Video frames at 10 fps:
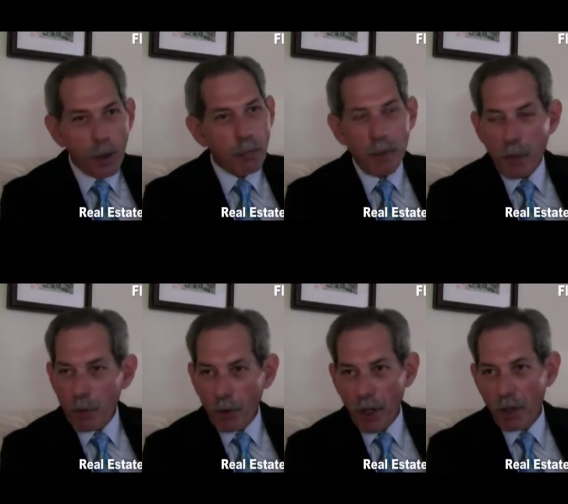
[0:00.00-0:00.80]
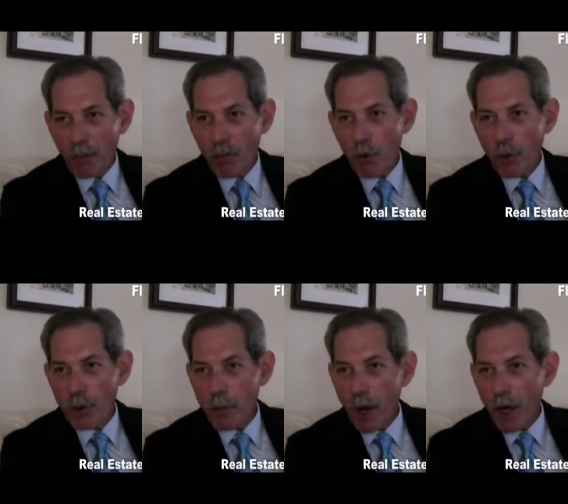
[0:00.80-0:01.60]
people can't afford to
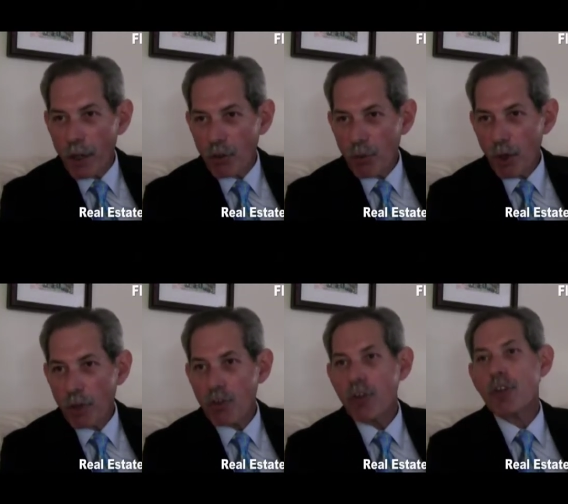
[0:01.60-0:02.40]
buy as much.